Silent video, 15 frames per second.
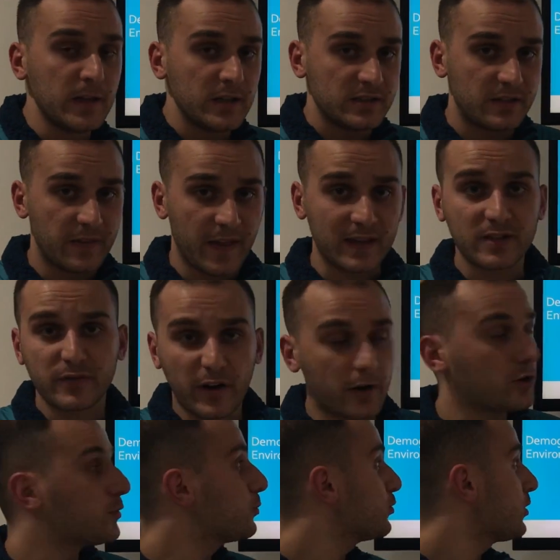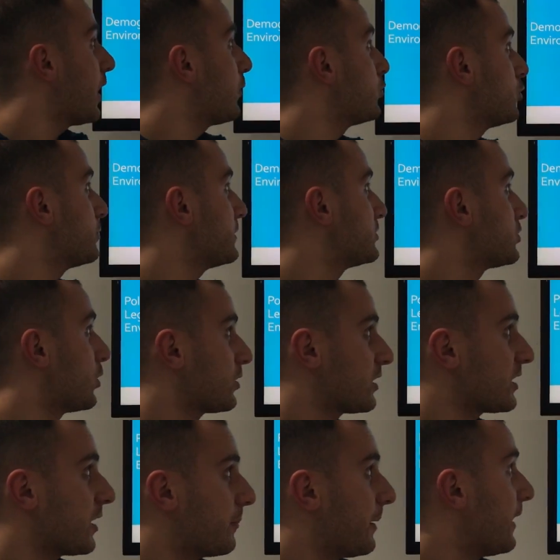So the next variable I will be
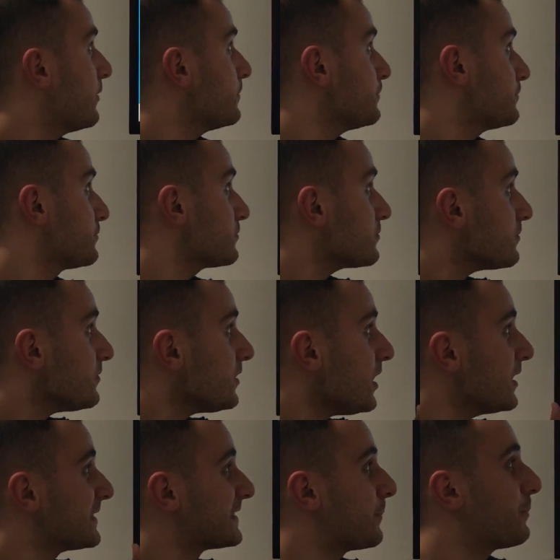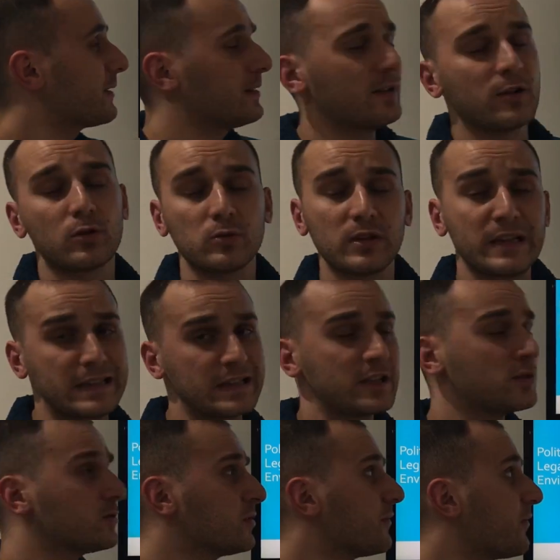talking about is the political and
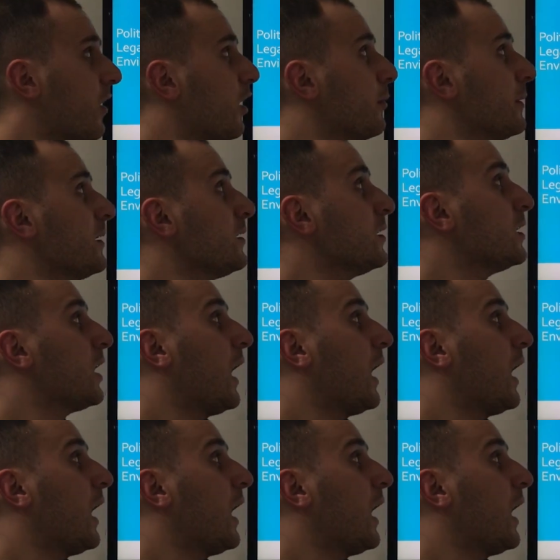legal environment.